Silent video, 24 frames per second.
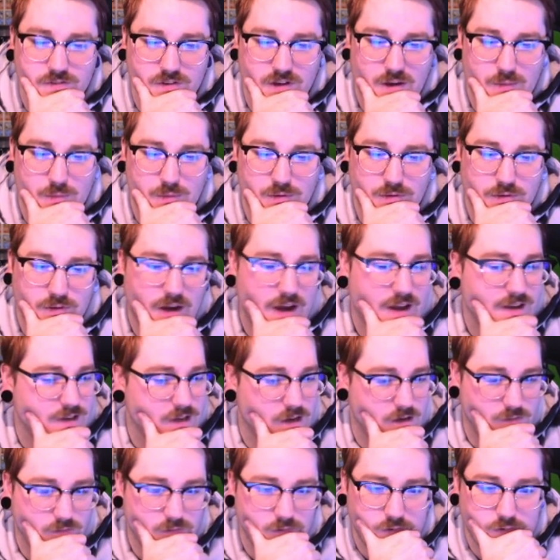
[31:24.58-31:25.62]
Sobble? I
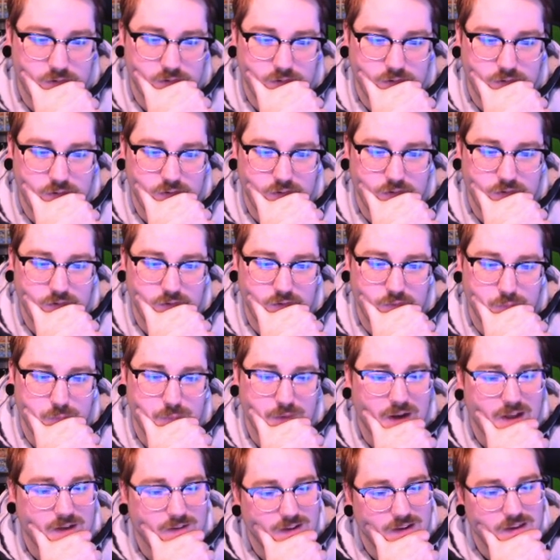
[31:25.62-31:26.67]
don't.
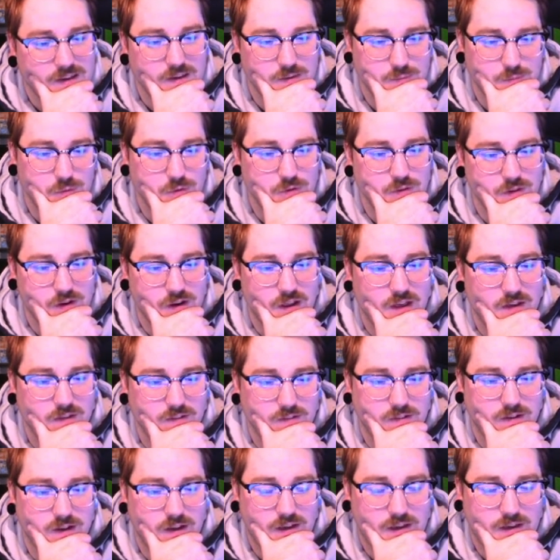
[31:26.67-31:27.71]
But I like him more than I
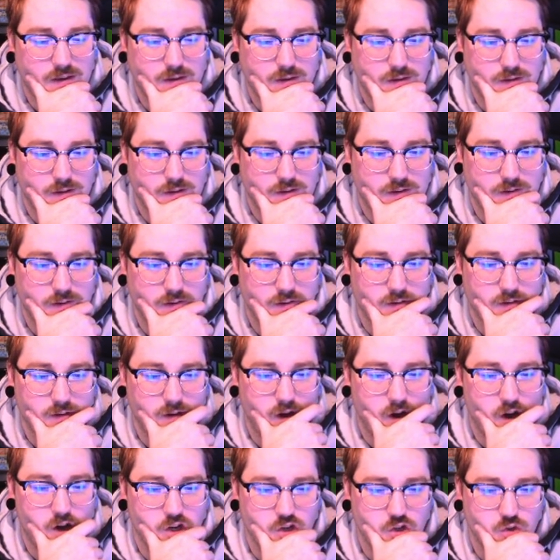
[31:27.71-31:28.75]
like
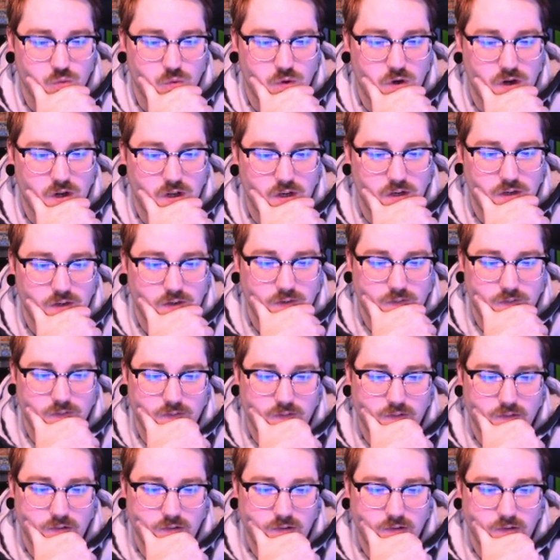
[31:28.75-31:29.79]
Oshawott.
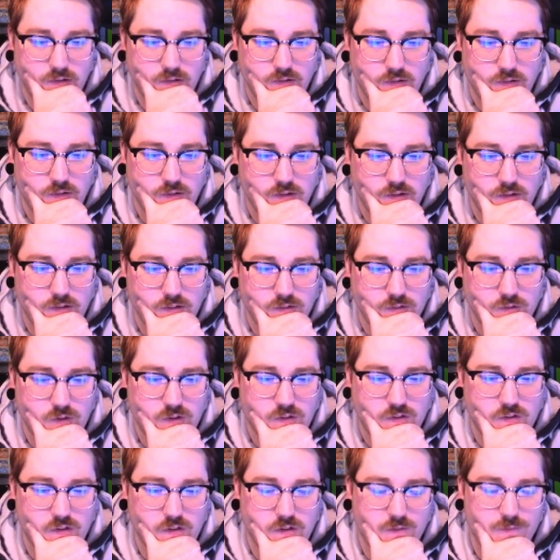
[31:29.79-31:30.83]
So
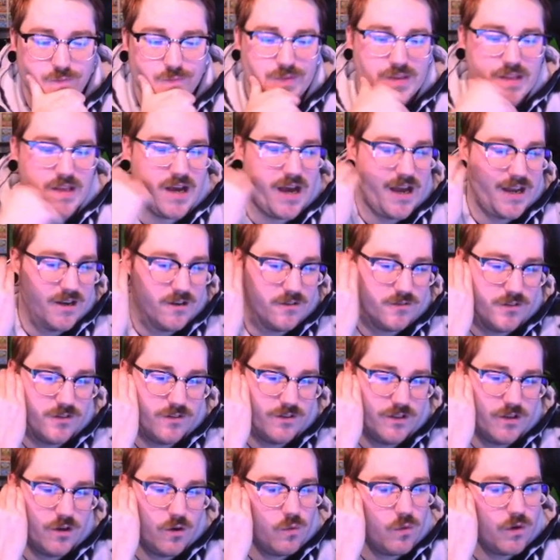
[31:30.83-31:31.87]
that's good. I don't
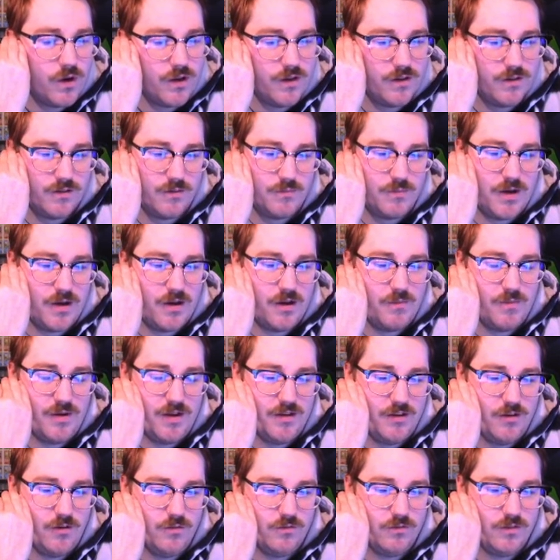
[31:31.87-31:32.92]
really know what it is about him I
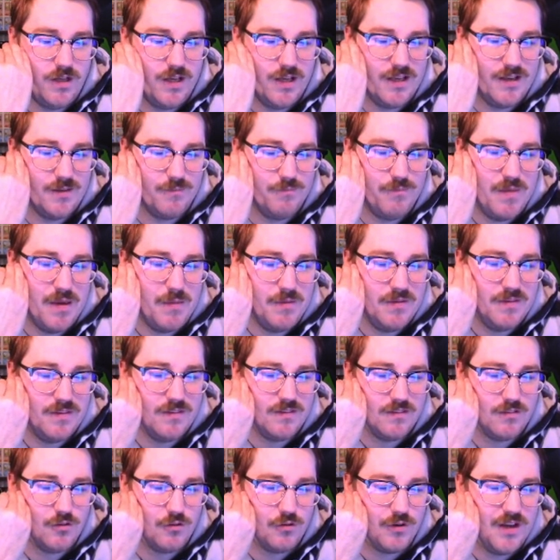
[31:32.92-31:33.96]
don't like. Maybe it's
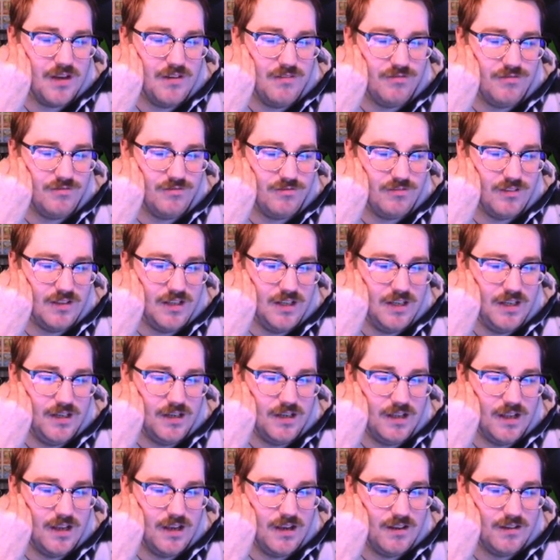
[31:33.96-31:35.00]
his green feet
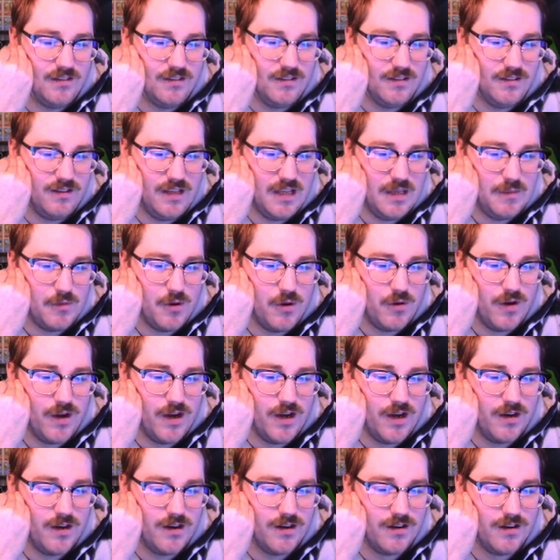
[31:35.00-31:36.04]
and his emo
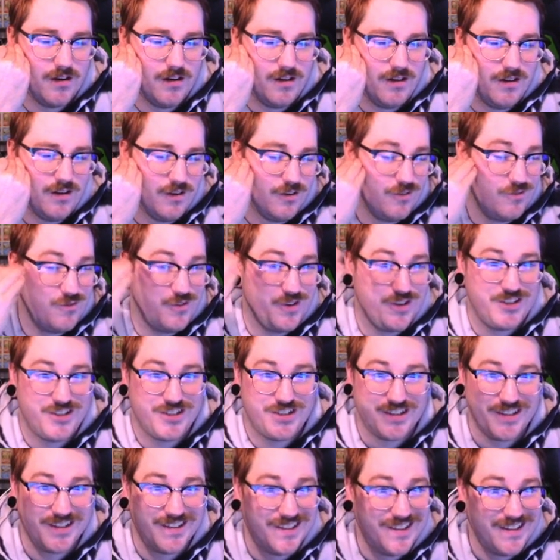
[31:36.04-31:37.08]
hair, which